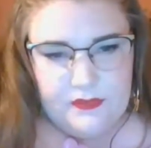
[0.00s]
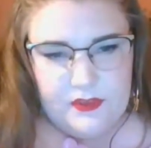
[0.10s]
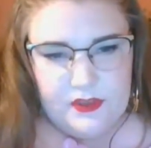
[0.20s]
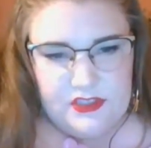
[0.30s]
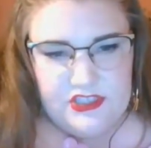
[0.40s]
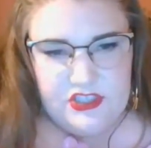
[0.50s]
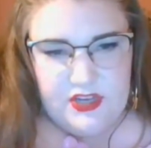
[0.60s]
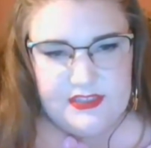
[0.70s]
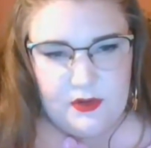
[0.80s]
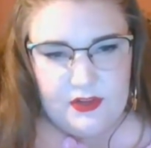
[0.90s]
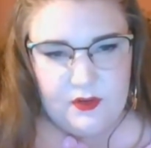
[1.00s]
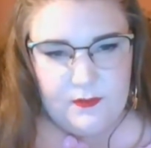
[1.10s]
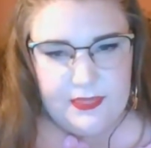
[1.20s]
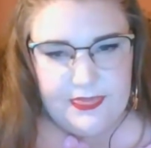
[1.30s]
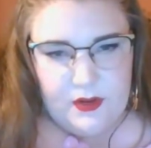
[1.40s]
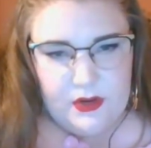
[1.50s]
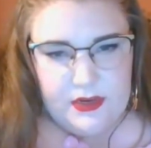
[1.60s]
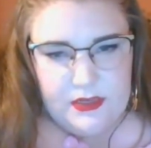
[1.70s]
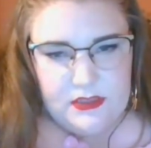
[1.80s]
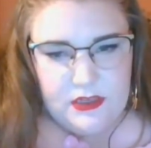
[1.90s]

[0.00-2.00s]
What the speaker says: Did you guys already go over theories?